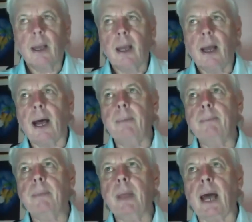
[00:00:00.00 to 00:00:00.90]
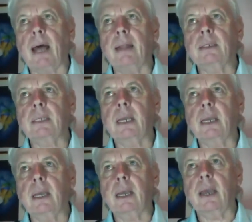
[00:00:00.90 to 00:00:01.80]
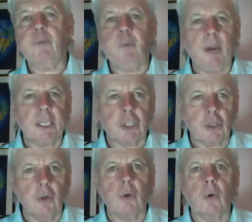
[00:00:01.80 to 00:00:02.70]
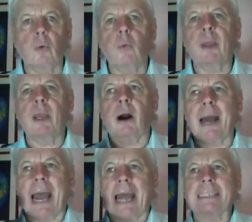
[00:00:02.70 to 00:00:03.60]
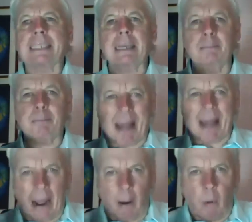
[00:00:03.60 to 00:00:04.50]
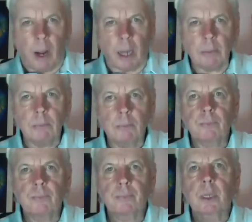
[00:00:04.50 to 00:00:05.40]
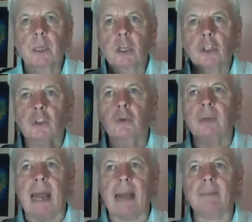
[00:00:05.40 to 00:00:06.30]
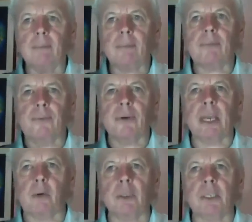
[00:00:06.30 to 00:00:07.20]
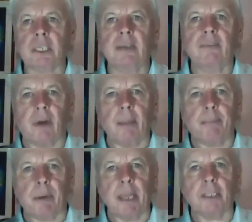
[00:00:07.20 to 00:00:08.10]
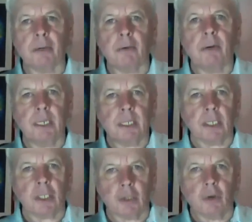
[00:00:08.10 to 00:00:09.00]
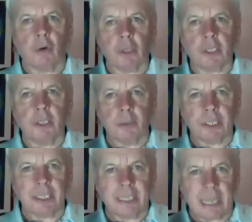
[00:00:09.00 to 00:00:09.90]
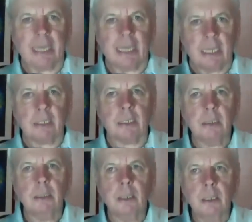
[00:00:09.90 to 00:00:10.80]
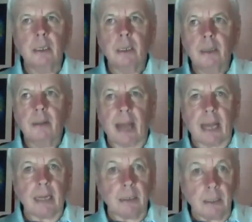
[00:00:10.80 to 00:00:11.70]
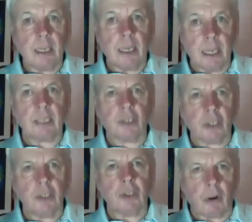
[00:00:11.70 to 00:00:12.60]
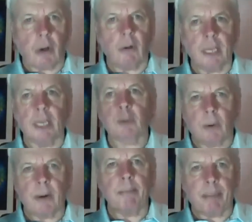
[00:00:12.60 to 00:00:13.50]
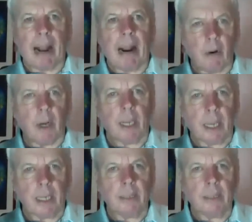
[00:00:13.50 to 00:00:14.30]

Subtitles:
And if we do, we are adding power to that frequency vibratory distortional state that is controlling us. We're empowering it.